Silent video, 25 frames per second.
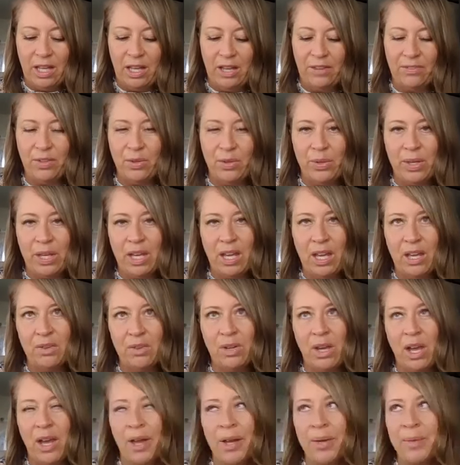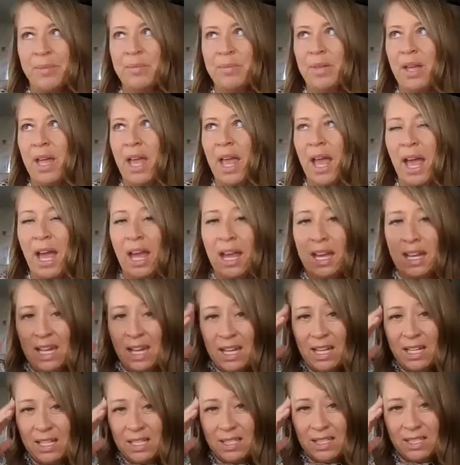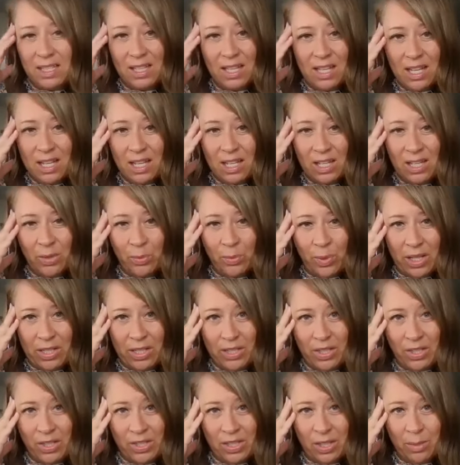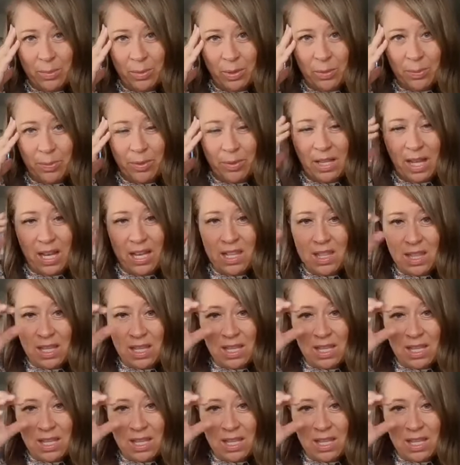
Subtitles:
If you get headaches, you want to use the purple light.